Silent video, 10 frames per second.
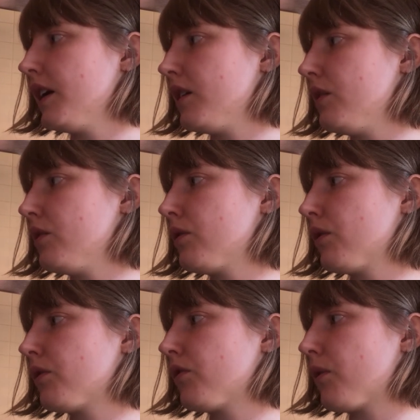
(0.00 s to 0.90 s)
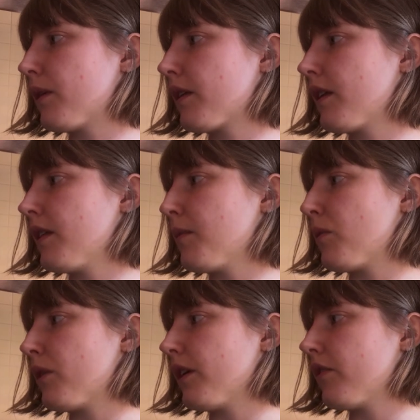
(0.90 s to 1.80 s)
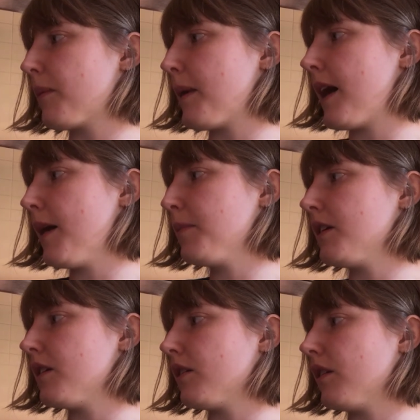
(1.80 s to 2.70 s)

He who goes forth in the morning from a happy,